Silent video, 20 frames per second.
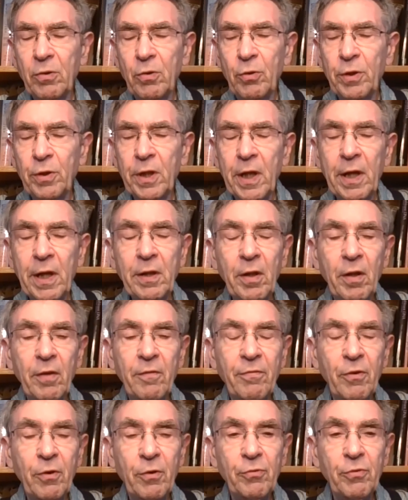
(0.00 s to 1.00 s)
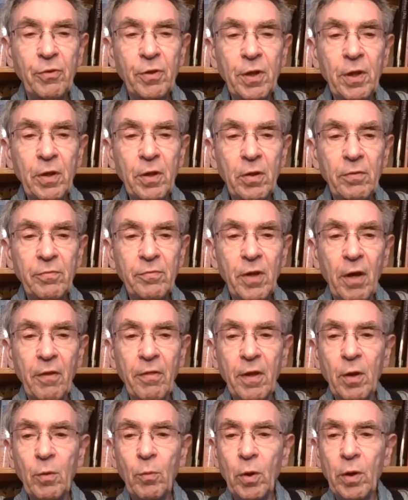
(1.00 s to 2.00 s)
toward the end of the first year of
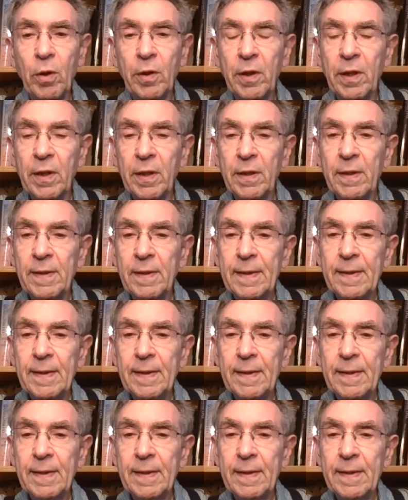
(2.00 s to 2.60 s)
nothing working.